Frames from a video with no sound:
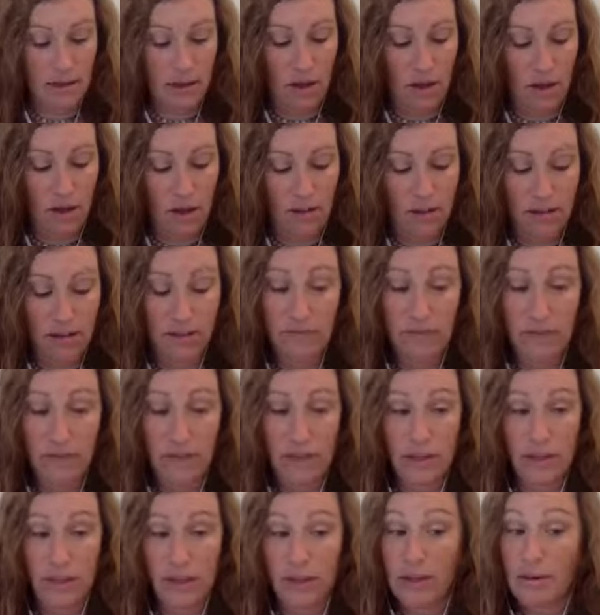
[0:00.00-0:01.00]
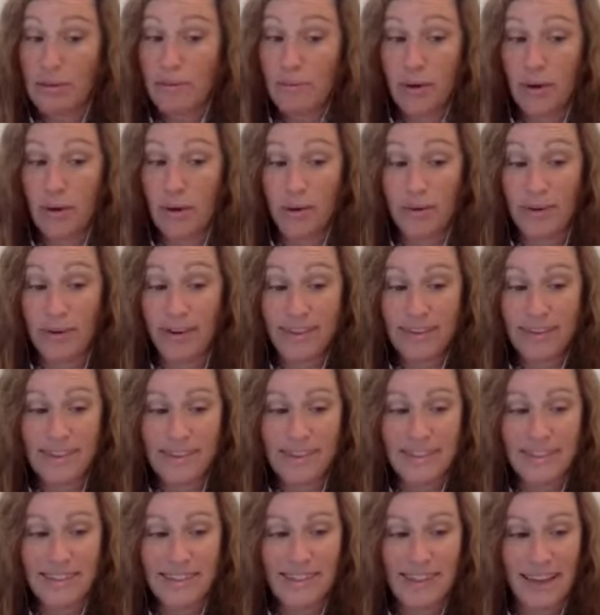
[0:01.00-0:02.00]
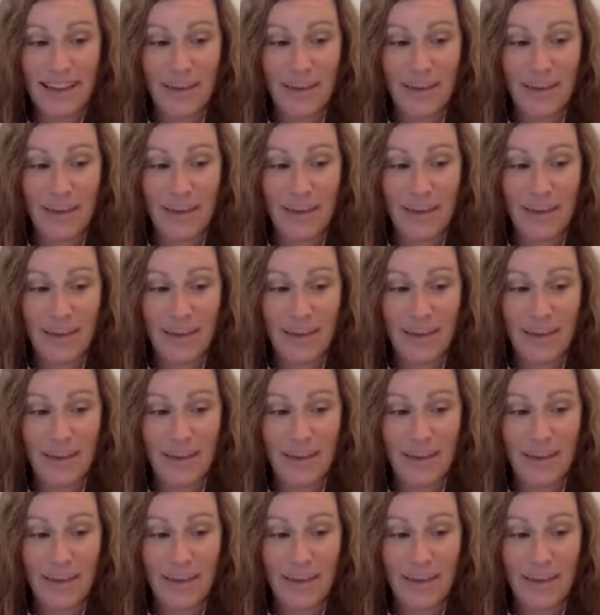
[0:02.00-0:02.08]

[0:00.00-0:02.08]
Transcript: all of the components